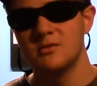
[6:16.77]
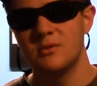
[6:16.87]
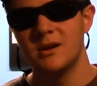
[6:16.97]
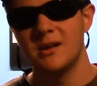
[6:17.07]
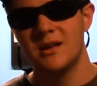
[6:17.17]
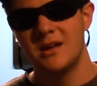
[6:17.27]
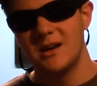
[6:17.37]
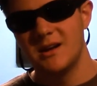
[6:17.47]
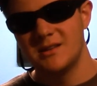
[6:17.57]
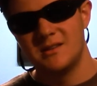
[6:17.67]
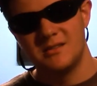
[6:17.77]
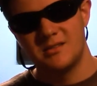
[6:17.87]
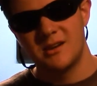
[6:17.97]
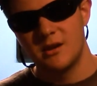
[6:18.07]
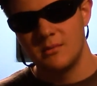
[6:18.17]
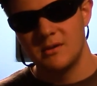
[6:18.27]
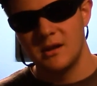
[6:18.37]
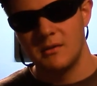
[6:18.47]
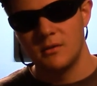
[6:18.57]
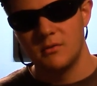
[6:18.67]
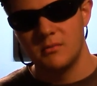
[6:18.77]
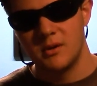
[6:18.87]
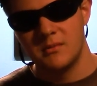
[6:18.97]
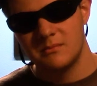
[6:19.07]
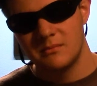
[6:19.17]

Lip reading: great, and then it just kind of went downhill for me.